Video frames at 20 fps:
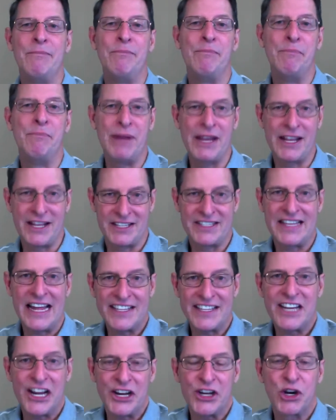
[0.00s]
because
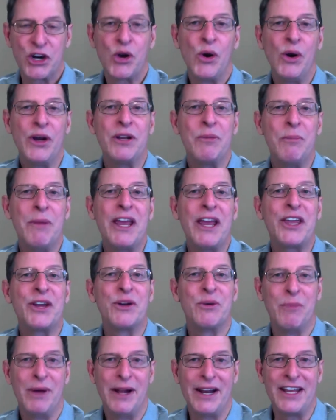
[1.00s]
that's how you're going to make your
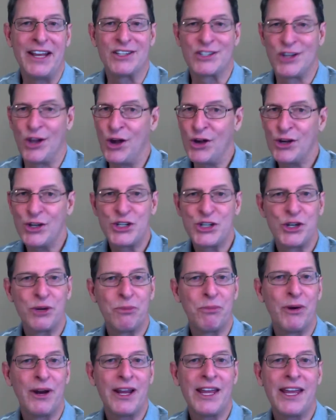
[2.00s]
money. As long as you're
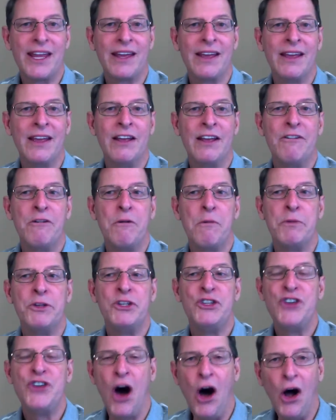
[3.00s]
bringing
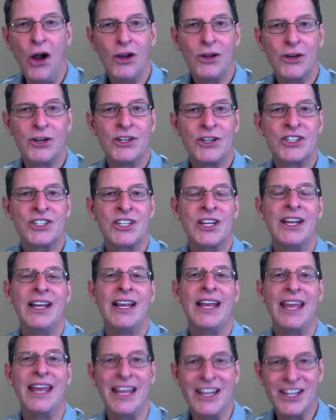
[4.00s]
dollars
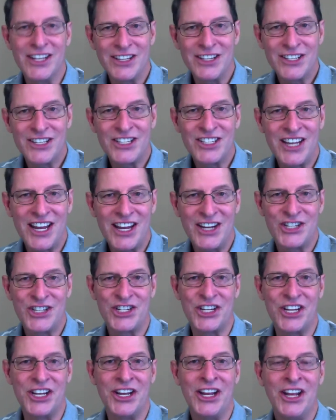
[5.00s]
into the
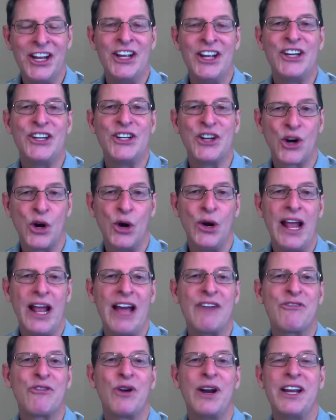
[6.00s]
station, you're going to
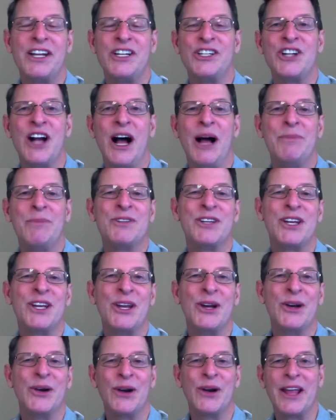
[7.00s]
have great job
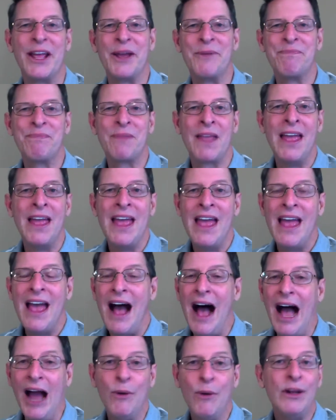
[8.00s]
security.
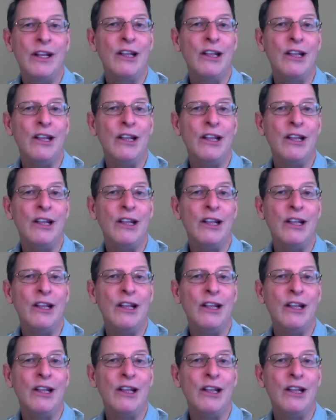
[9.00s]
I would